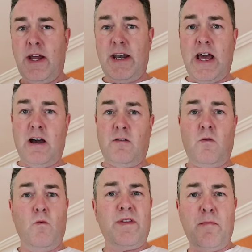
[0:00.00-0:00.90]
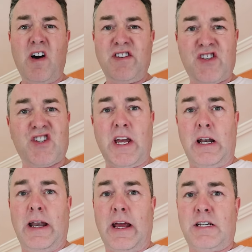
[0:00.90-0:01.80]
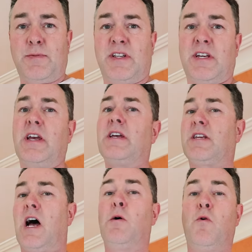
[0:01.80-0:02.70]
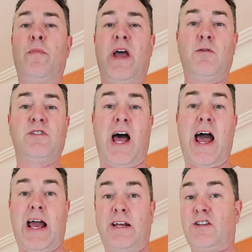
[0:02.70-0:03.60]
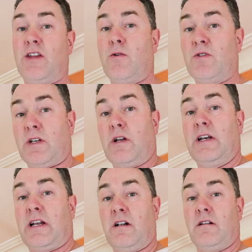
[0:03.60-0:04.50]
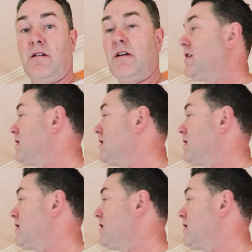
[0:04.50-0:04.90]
Now, with my skill and expertise, I will be able to hang to those little